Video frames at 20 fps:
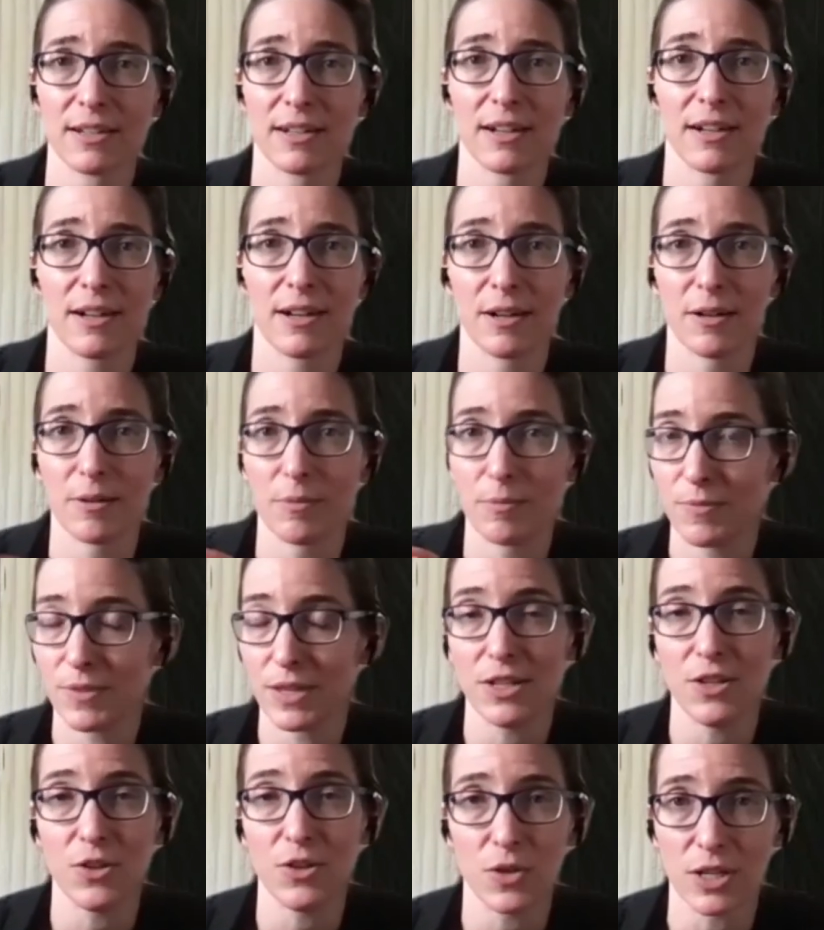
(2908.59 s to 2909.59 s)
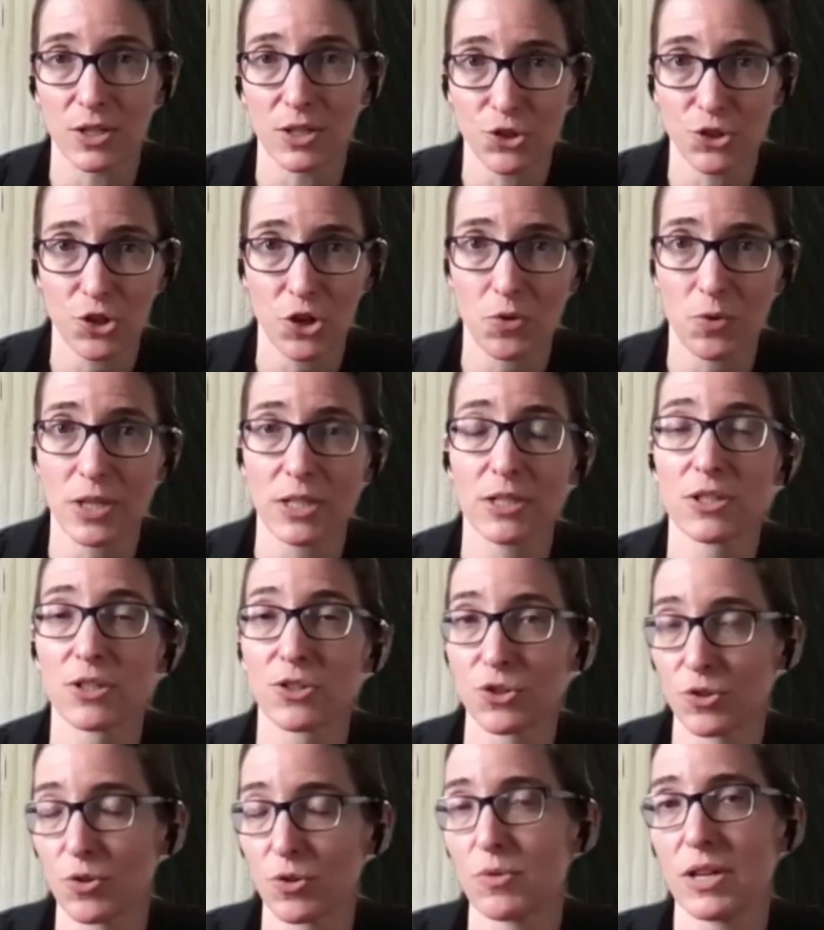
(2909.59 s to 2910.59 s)
um, then you can show it to
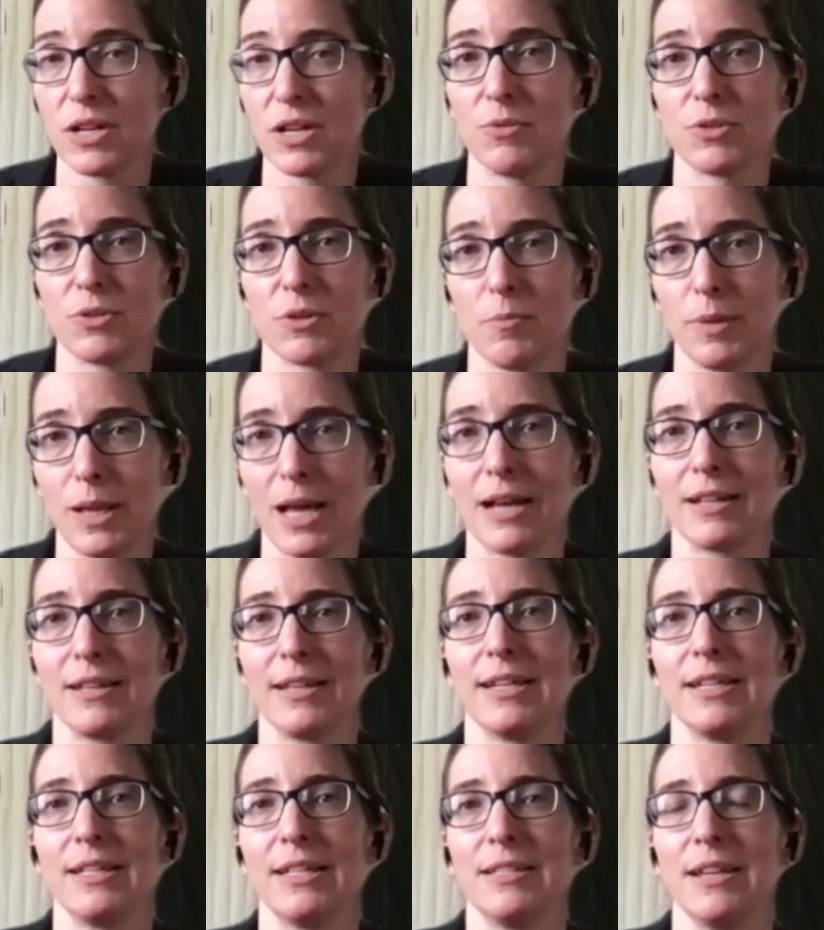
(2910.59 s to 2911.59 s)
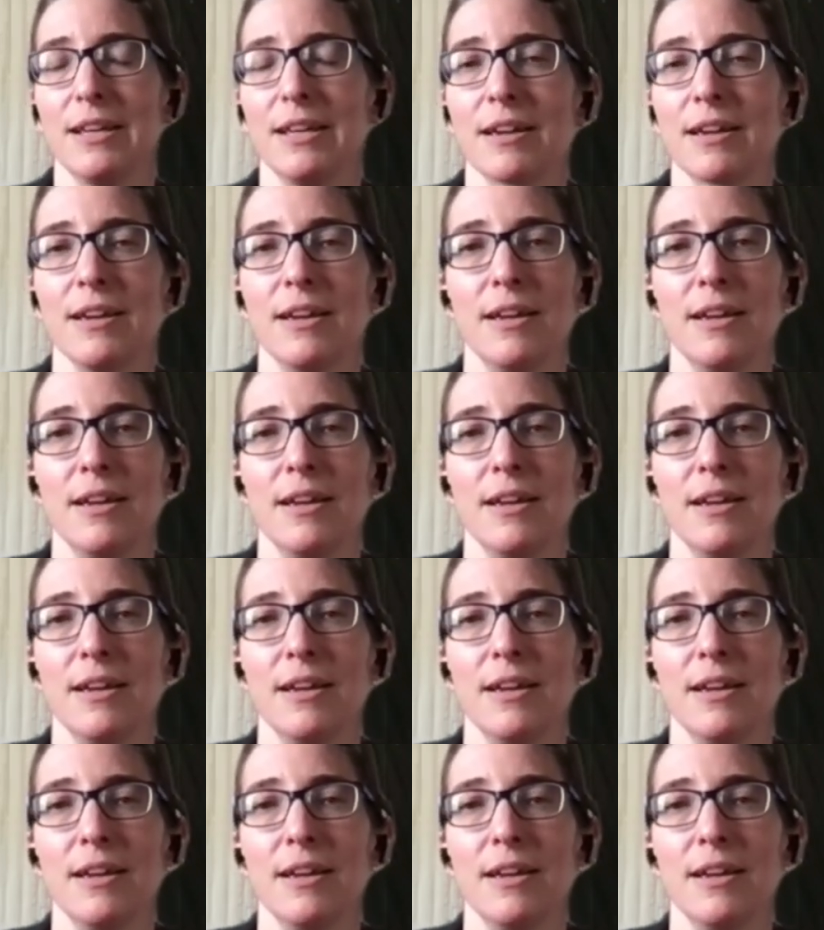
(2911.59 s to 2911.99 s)
show that it was a black-legged tick